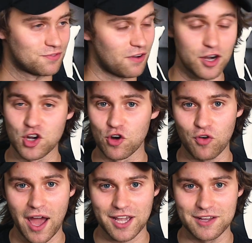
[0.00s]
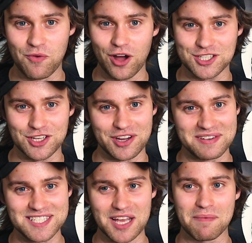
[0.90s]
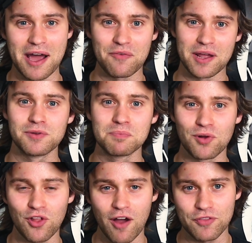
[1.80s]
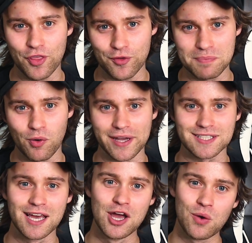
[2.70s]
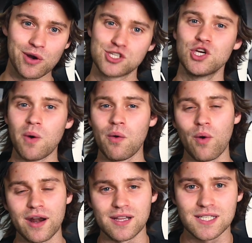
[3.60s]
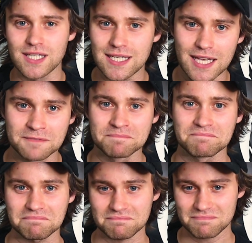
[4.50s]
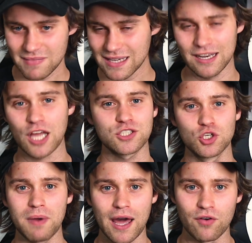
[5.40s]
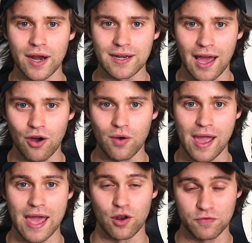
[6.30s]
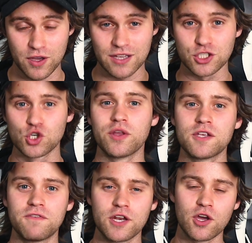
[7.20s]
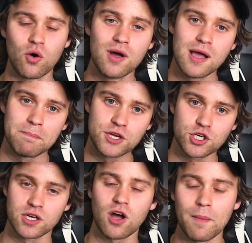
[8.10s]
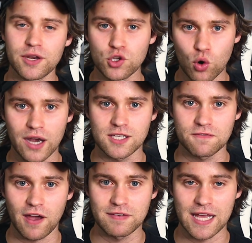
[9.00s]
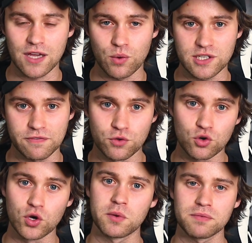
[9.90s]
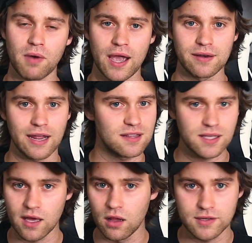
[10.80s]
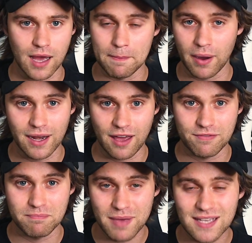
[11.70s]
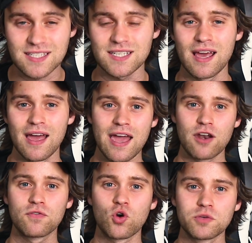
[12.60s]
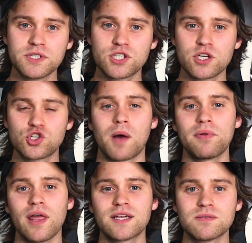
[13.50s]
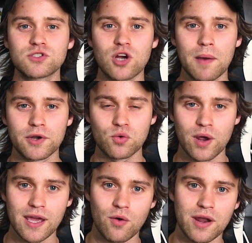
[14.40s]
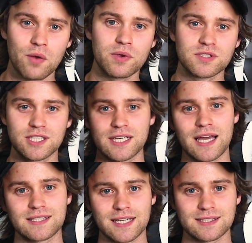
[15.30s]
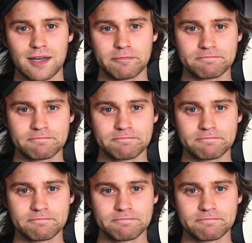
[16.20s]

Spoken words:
Very nerve-wracking watch-along. We somehow were able to pull off the 3 points. We are 2-0-1 on the season. Not too bad right now. And if you guys enjoyed this video, be sure to comment your guys' five takeaways. If you agree with mine, anything else I might have missed. And of course, be sure to drop a like, subscribe on your way out, and we will see you guys next time.